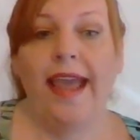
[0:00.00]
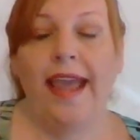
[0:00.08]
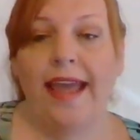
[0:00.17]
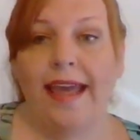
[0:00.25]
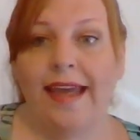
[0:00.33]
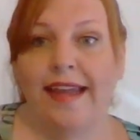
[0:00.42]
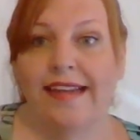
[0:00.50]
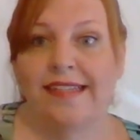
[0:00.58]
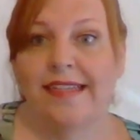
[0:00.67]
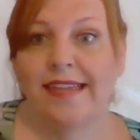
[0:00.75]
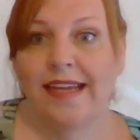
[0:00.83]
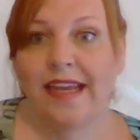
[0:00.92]

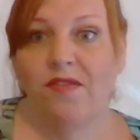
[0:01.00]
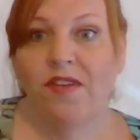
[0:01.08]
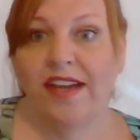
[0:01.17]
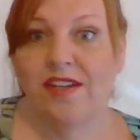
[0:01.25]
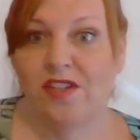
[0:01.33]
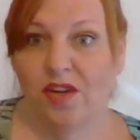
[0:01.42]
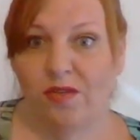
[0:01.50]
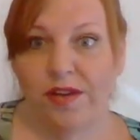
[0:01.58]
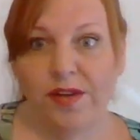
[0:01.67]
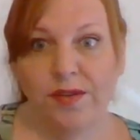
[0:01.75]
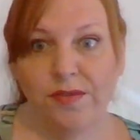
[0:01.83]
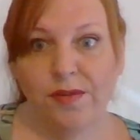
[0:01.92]
And if I don't
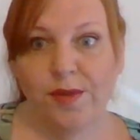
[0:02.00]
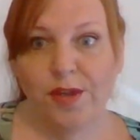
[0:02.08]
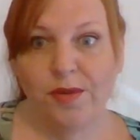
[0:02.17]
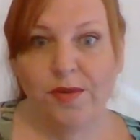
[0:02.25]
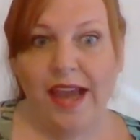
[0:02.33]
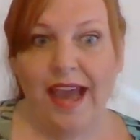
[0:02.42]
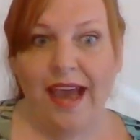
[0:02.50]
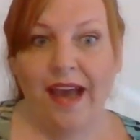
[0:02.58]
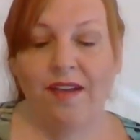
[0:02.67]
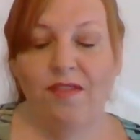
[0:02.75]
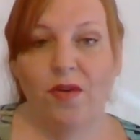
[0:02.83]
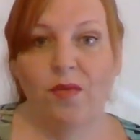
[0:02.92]
hear from you,
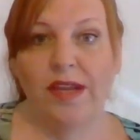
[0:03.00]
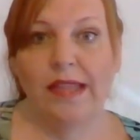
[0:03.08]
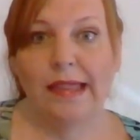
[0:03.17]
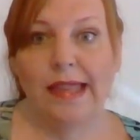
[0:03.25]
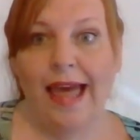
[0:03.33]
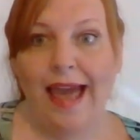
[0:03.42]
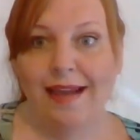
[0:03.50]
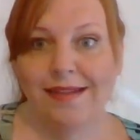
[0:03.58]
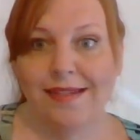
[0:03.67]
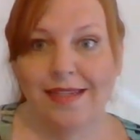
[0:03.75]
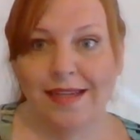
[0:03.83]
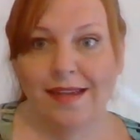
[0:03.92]
have a
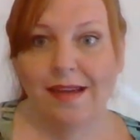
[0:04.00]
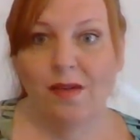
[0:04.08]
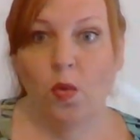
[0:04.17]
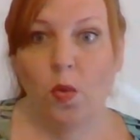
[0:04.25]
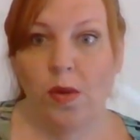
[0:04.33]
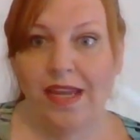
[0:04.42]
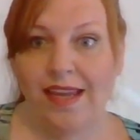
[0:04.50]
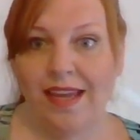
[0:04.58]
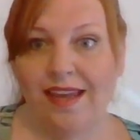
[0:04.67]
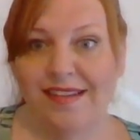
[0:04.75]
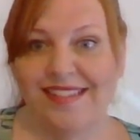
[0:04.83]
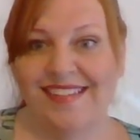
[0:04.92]
relaxing
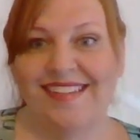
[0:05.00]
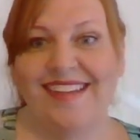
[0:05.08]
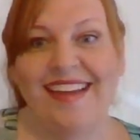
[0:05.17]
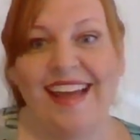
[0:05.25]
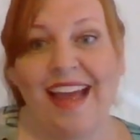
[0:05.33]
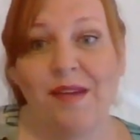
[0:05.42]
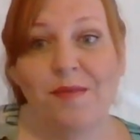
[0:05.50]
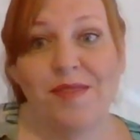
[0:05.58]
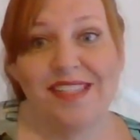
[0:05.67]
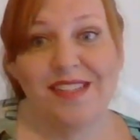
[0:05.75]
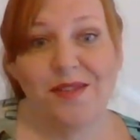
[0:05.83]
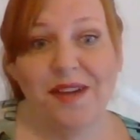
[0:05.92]
weekend.
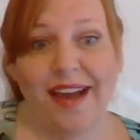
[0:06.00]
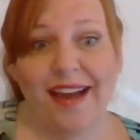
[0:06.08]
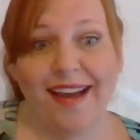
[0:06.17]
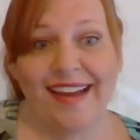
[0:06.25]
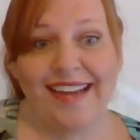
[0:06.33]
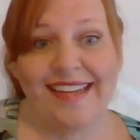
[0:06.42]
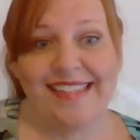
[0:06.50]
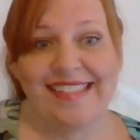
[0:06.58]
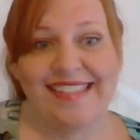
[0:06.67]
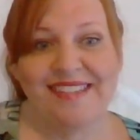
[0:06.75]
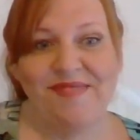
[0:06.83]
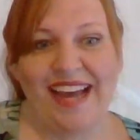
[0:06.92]
Miss you guys.
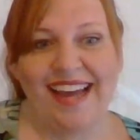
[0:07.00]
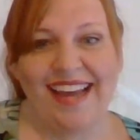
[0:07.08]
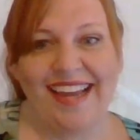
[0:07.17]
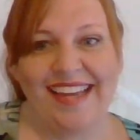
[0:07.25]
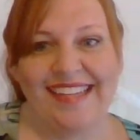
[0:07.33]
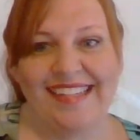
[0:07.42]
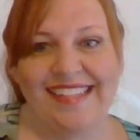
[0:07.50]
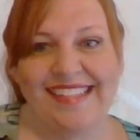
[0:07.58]
Bye.